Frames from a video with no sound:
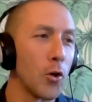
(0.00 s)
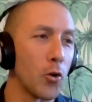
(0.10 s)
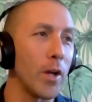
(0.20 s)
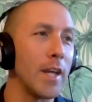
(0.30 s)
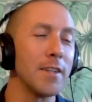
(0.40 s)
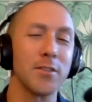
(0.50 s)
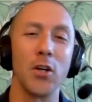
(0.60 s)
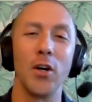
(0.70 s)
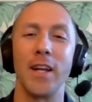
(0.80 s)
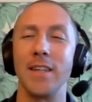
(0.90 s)
Greed is
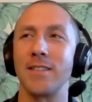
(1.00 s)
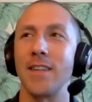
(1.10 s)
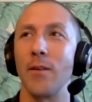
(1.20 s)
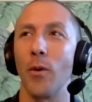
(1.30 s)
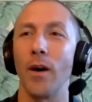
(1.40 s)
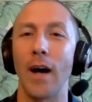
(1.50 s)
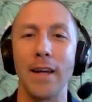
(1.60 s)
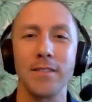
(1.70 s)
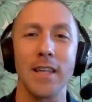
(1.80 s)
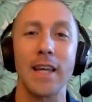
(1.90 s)
good, he said. Well,
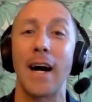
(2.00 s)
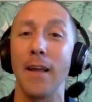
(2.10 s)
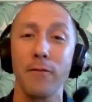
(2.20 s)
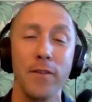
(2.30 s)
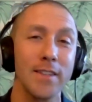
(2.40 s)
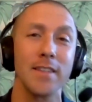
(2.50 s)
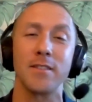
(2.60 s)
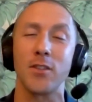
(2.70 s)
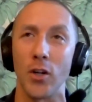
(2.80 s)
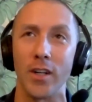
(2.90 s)
I say conflict
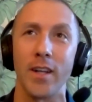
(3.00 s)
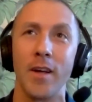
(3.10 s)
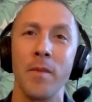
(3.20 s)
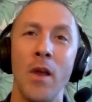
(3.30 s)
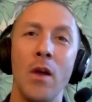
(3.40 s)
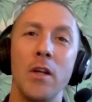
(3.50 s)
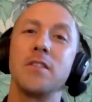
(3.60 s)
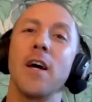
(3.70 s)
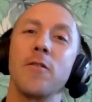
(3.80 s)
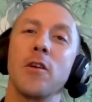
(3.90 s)
is good. You
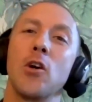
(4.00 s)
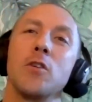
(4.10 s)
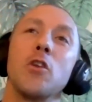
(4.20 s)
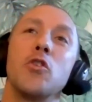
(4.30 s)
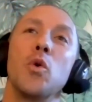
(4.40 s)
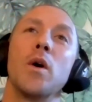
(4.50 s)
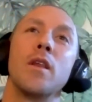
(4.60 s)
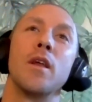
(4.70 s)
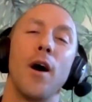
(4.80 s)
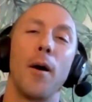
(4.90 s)
just have to learn to do it
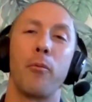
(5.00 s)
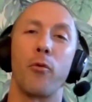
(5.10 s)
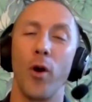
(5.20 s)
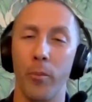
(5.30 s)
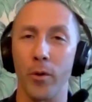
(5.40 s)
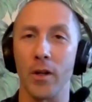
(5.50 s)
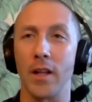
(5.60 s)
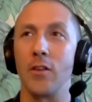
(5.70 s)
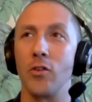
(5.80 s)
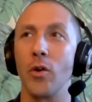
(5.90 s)

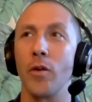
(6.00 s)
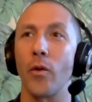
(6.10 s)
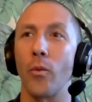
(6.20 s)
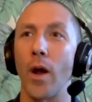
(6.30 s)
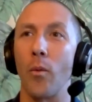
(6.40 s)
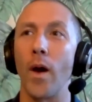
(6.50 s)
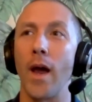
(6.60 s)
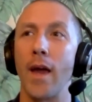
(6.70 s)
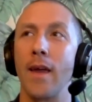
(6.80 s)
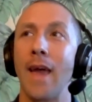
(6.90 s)
appropriately and do it the right
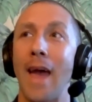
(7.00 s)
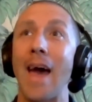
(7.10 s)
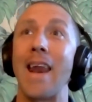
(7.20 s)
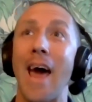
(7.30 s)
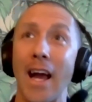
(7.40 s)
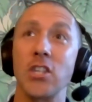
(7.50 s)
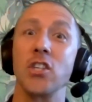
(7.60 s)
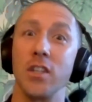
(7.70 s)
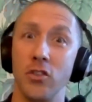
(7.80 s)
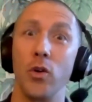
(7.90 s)
way and
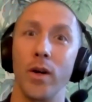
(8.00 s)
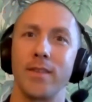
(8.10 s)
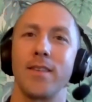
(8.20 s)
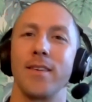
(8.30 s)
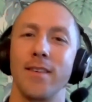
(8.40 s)
actually do it.